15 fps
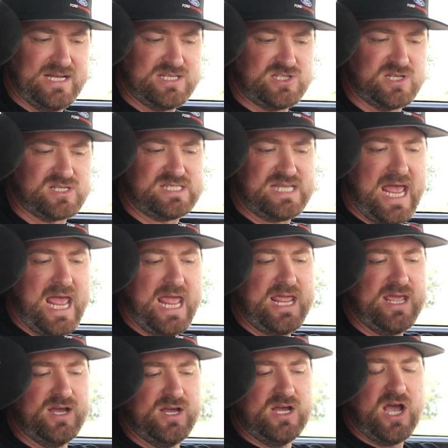It's just
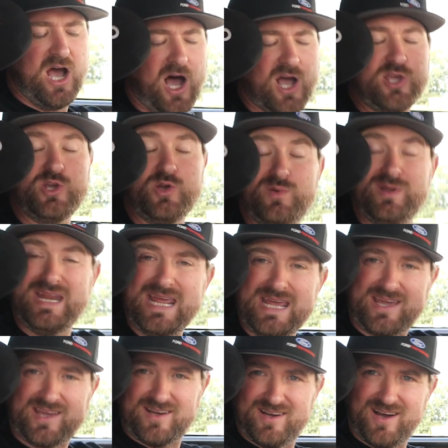a, a
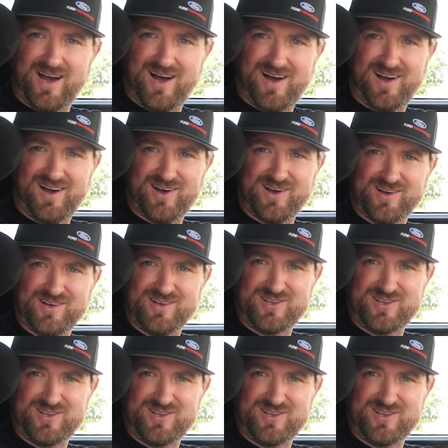unique uh,